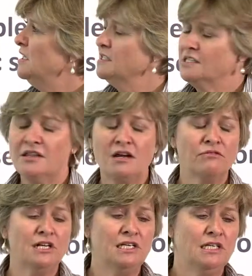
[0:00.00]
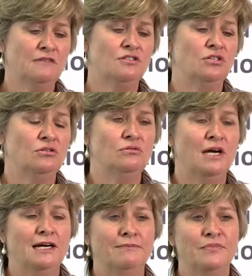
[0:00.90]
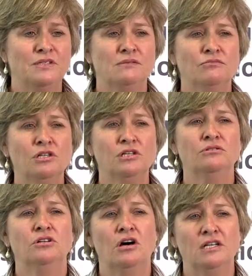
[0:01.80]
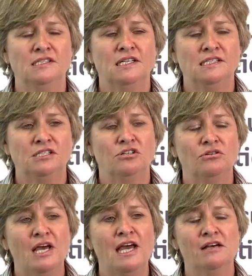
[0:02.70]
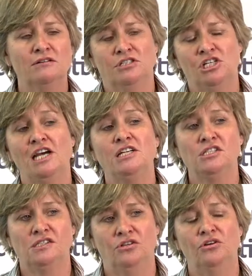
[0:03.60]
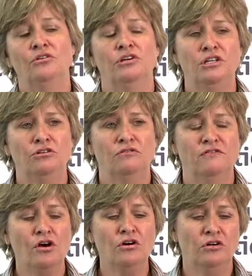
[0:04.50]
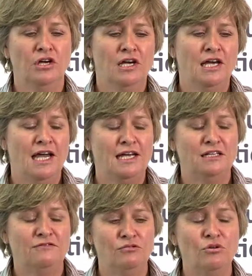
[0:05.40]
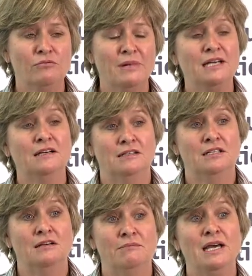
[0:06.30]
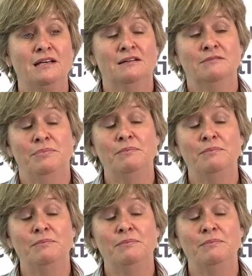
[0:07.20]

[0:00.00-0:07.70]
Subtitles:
So that really gives you some really good guidance as to how change is occurring in your flock, and if you want to make